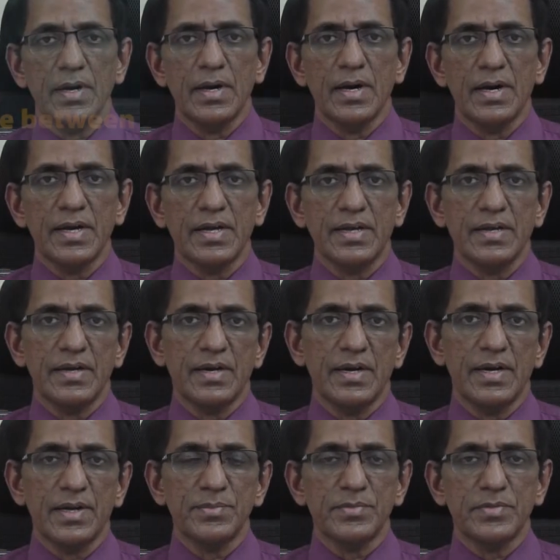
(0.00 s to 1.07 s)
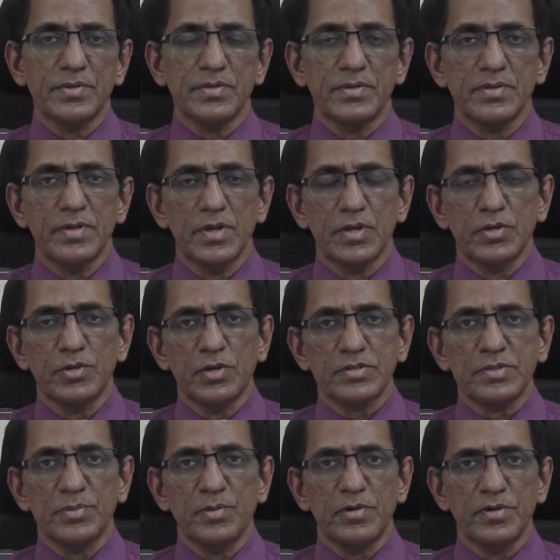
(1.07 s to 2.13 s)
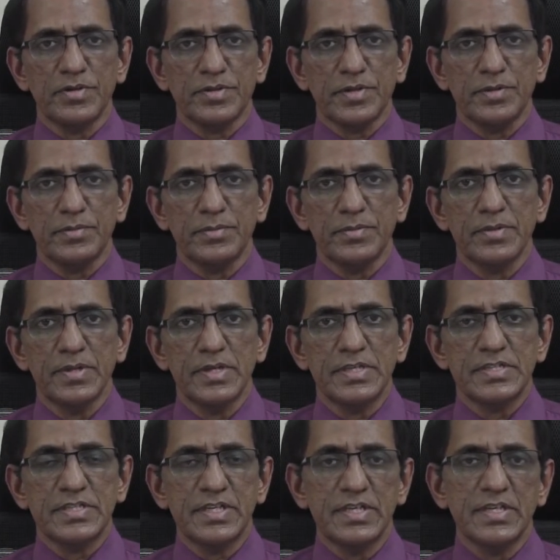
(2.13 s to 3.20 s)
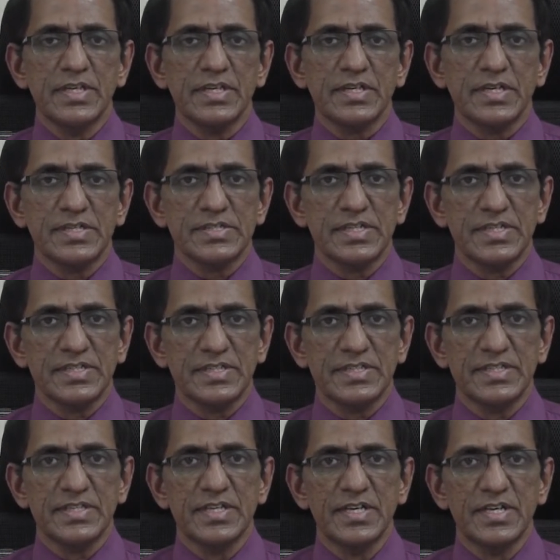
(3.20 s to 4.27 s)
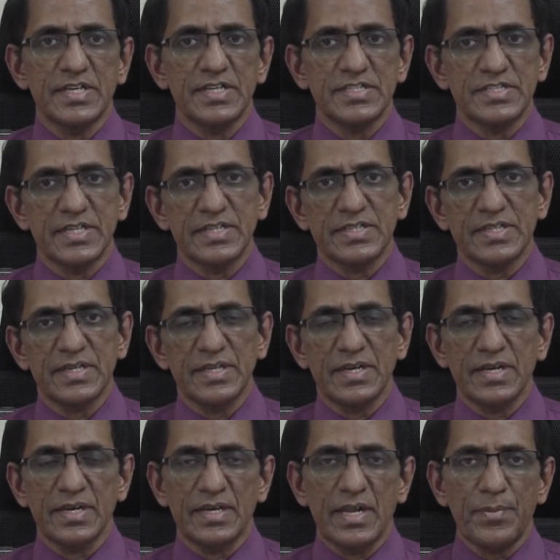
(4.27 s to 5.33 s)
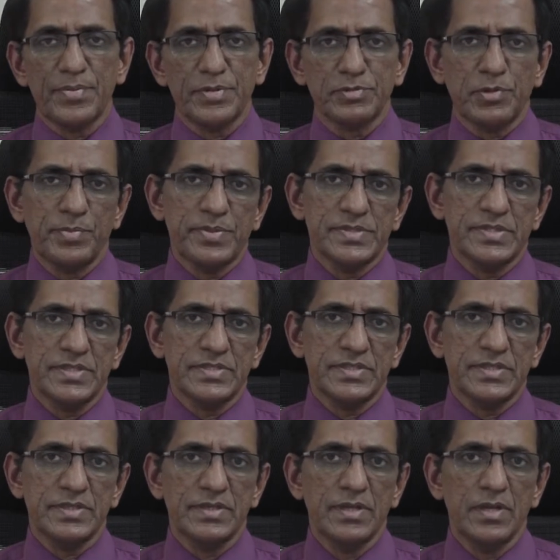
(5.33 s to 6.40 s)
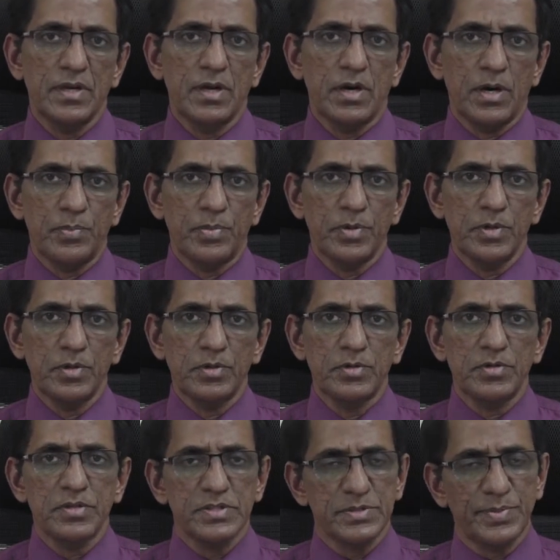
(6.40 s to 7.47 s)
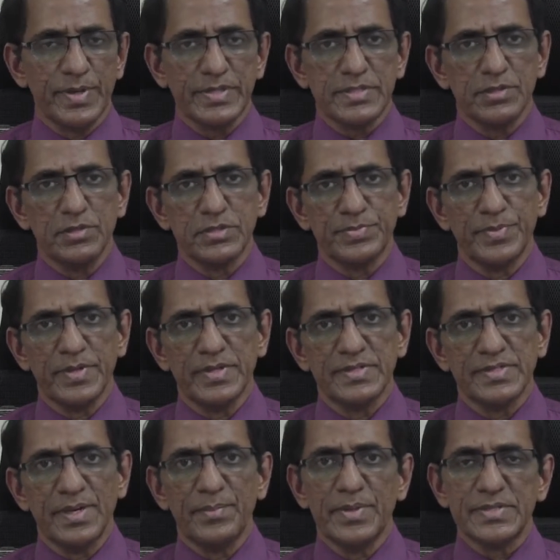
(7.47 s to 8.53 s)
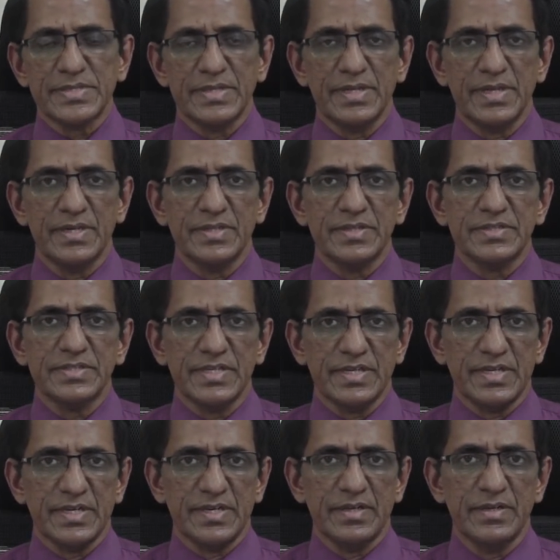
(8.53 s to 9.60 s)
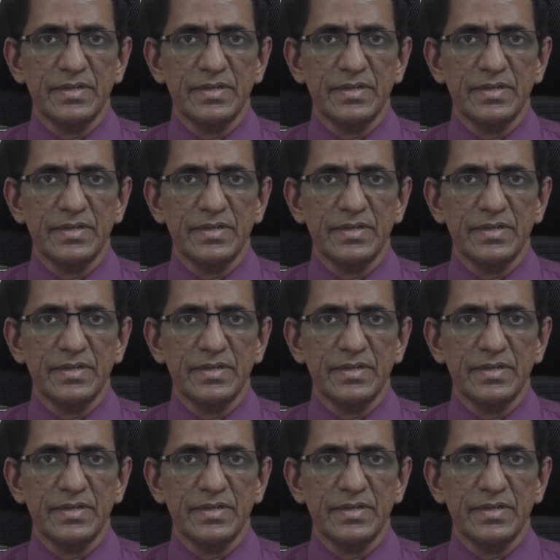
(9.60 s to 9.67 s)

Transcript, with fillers: Hi, I am Dr. Mohan Rao, Senior Consultant, General and Laparoscopic Surgeon, Apollo Spectra Hospitals, MRC Nagar, Chennai.